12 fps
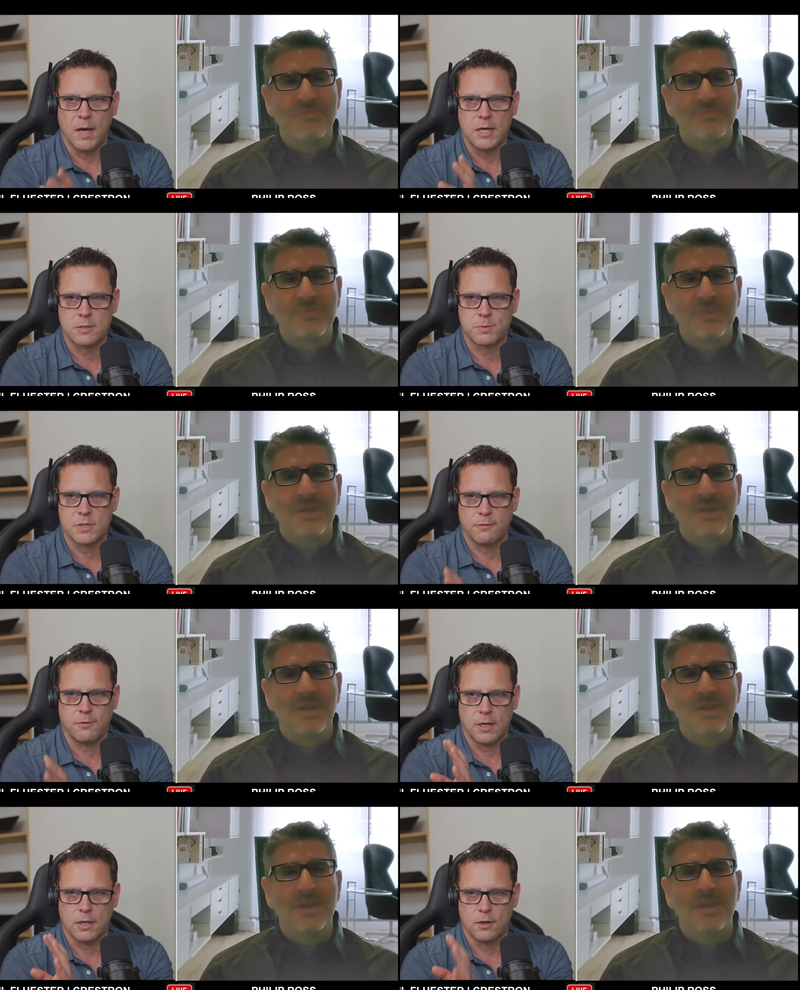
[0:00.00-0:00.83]
Speaker 1: Asia
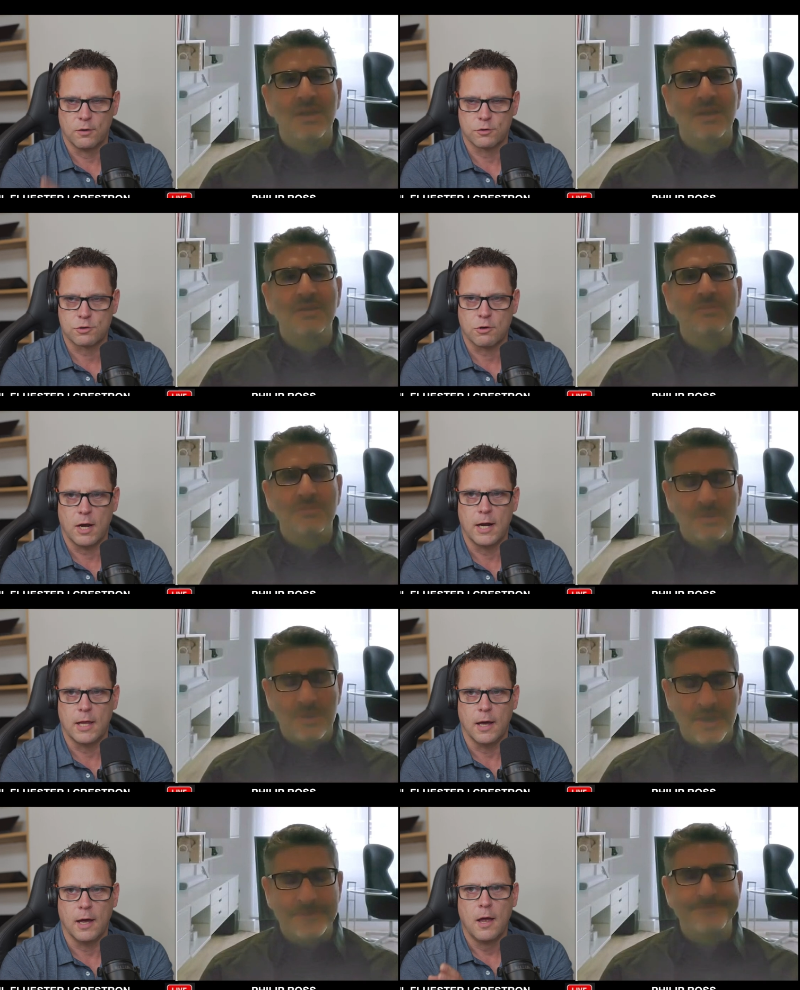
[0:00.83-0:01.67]
Pacific and
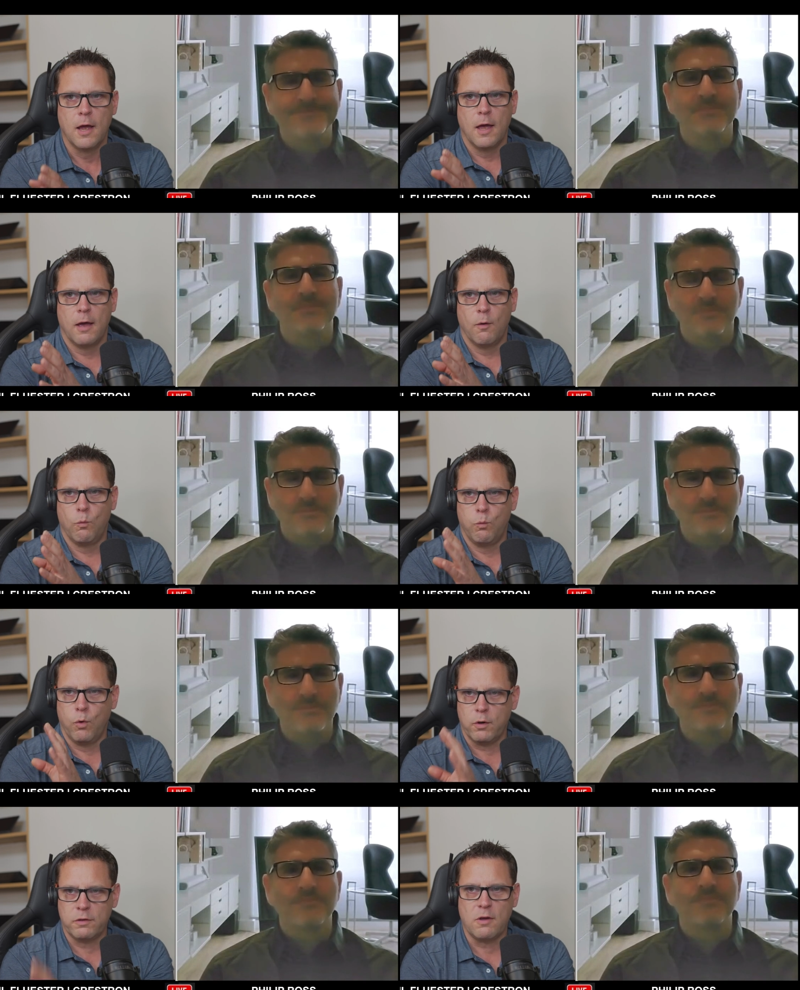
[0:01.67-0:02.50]
Australia.
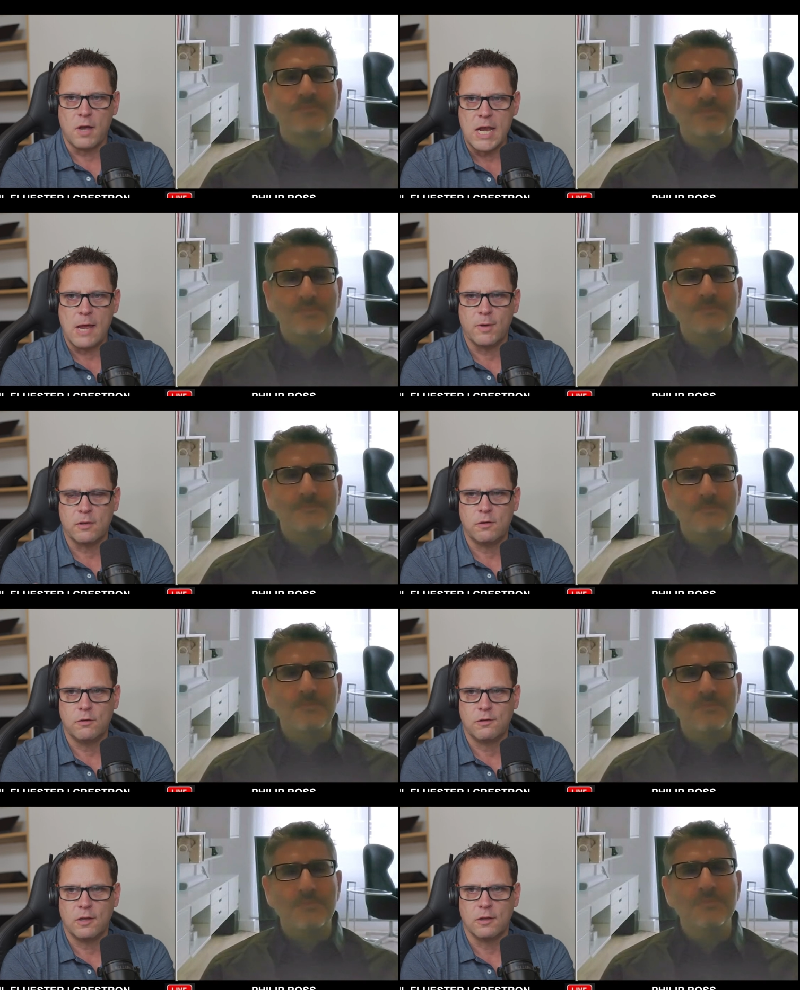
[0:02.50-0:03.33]
What dynamics do
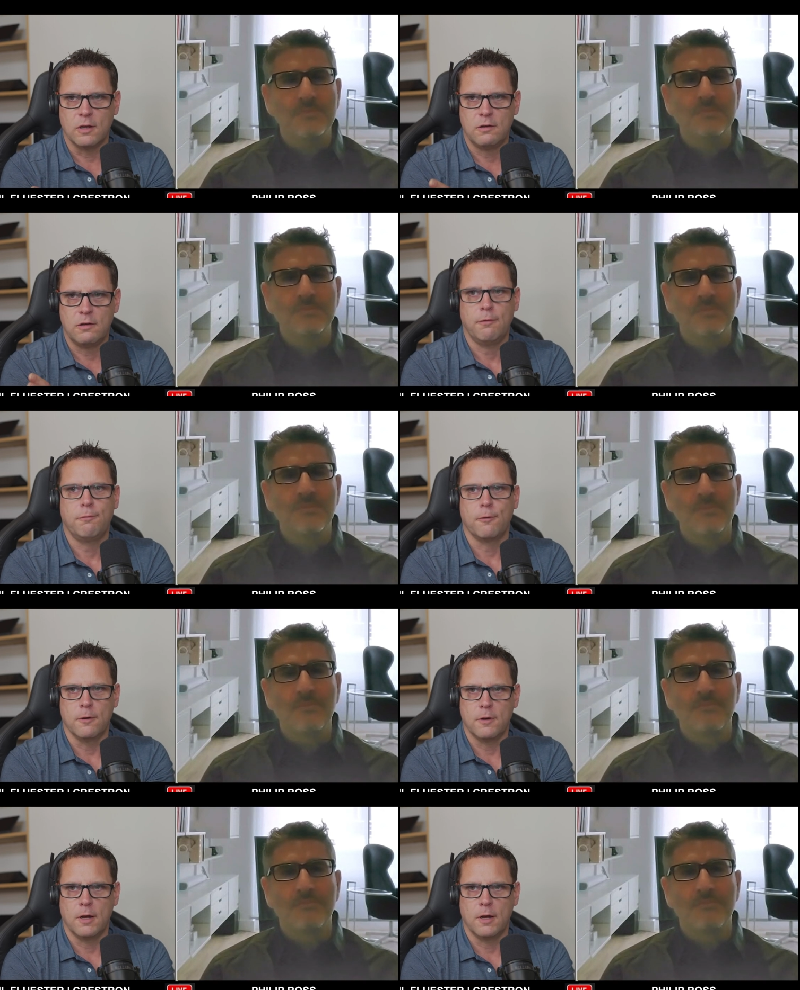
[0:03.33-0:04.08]
you see that are different?